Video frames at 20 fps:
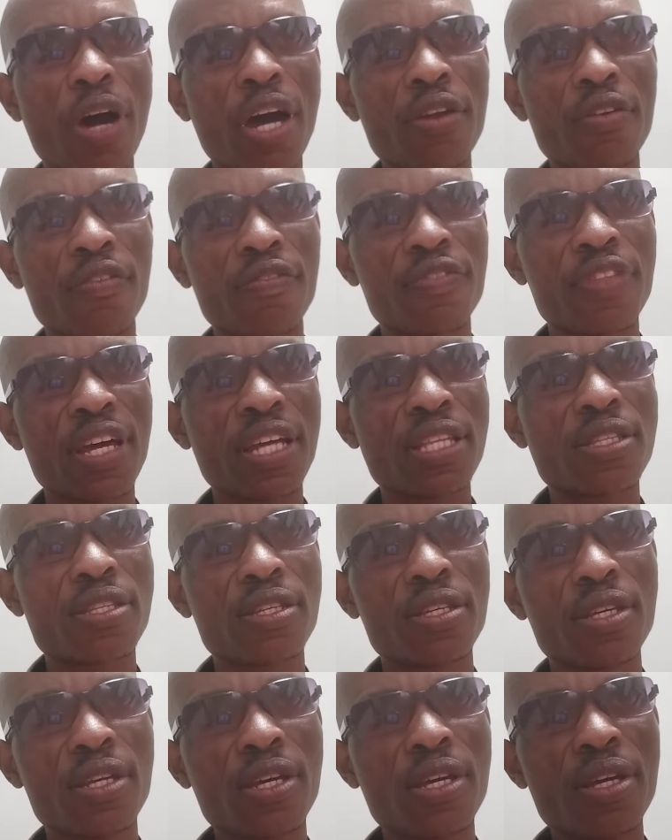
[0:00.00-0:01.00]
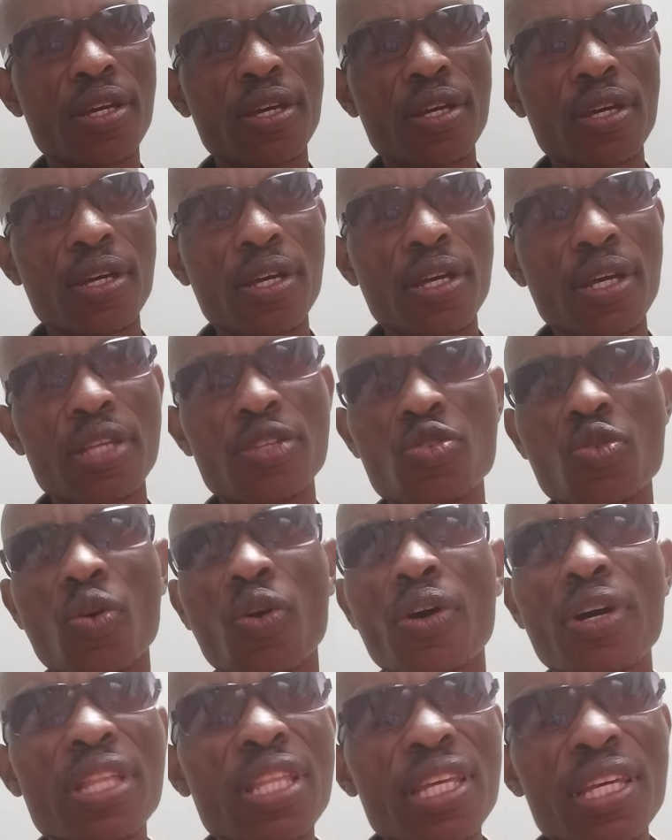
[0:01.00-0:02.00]
part of that.
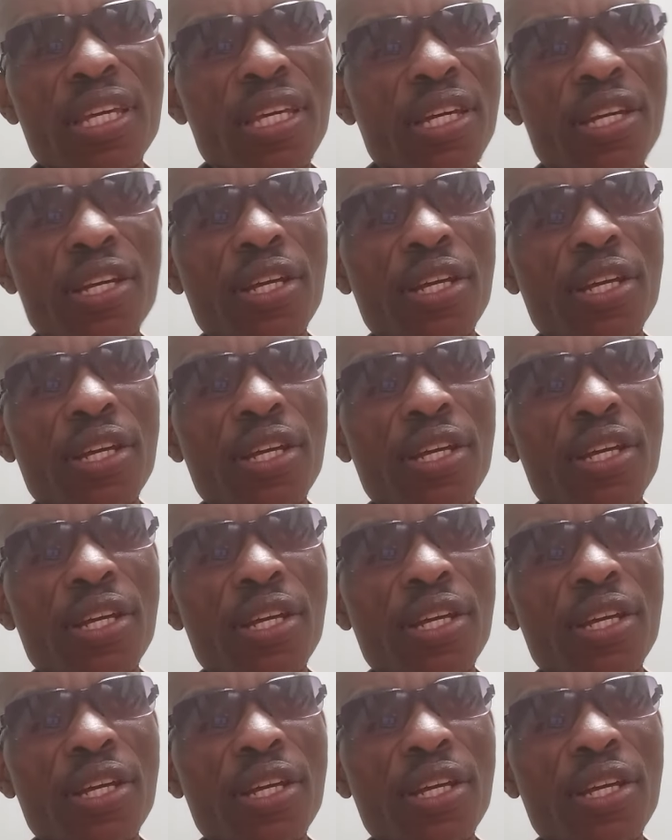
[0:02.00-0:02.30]
So